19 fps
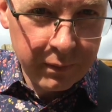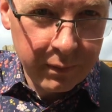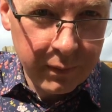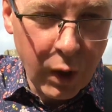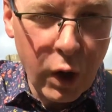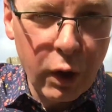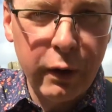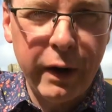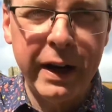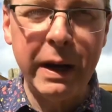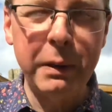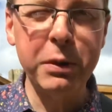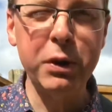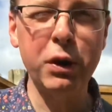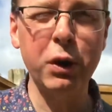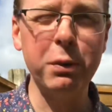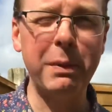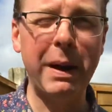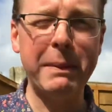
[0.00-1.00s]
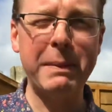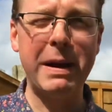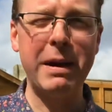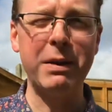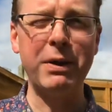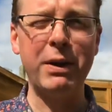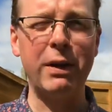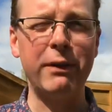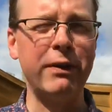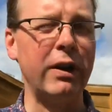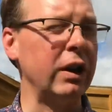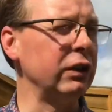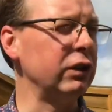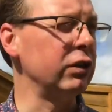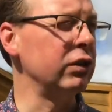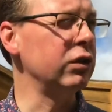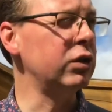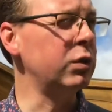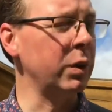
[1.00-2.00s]
Alright, I was shooting my mouth off
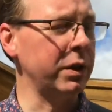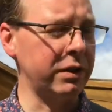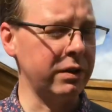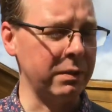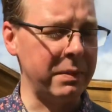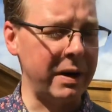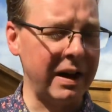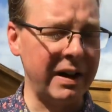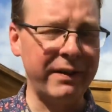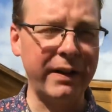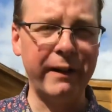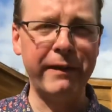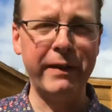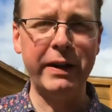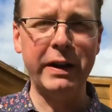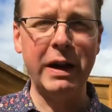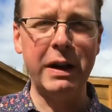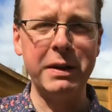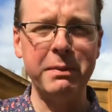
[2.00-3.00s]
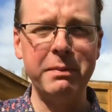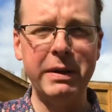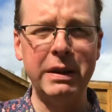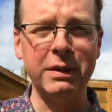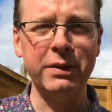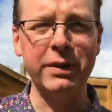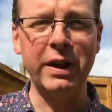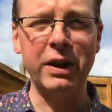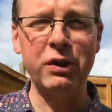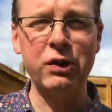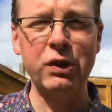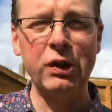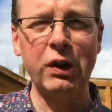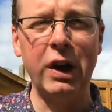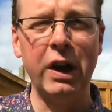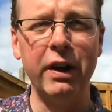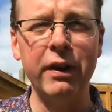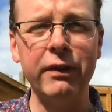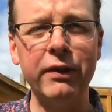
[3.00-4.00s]
on Twitter about having figured out the middle section
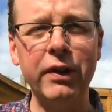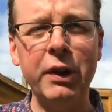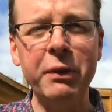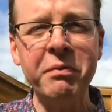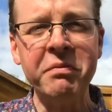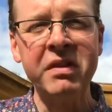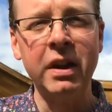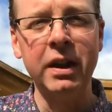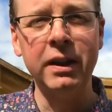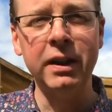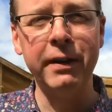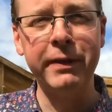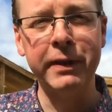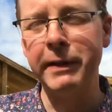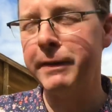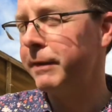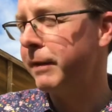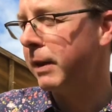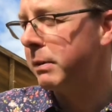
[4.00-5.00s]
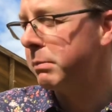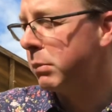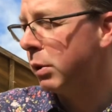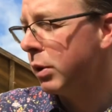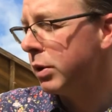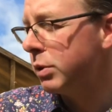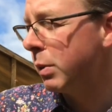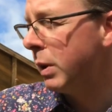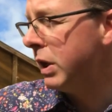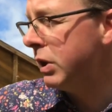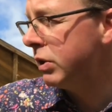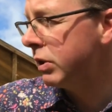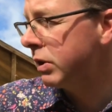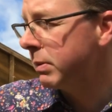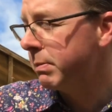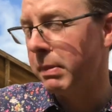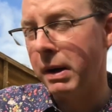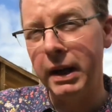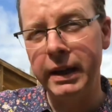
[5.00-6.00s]
of Love on a Farmboy's Wages
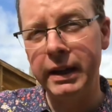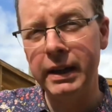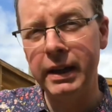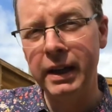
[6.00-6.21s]
by